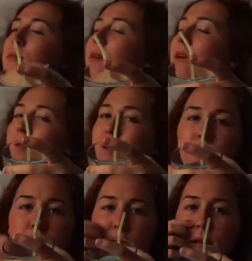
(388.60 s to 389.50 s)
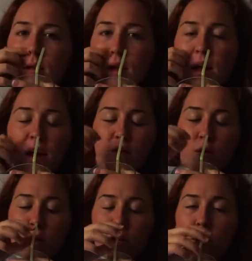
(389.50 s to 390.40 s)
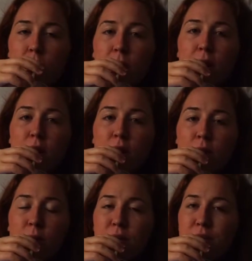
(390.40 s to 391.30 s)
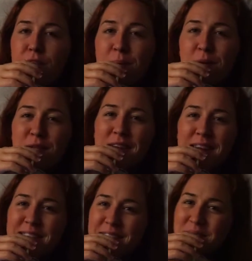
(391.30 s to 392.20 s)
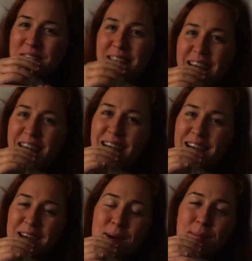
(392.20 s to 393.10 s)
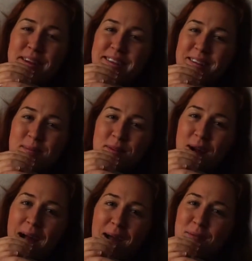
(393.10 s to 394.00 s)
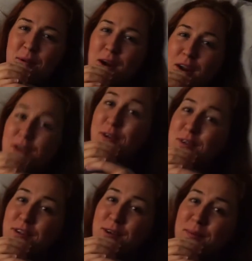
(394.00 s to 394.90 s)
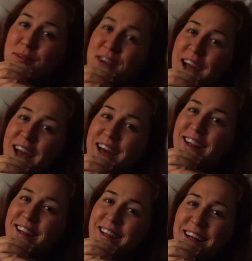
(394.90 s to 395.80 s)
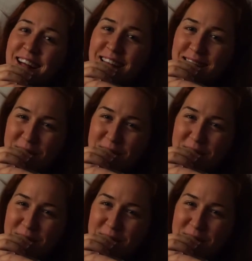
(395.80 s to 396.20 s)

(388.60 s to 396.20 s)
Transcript: Thanks for watching. Thanks for watching. We, put on, we film new videos every day. Please subscribe to our YouTube channel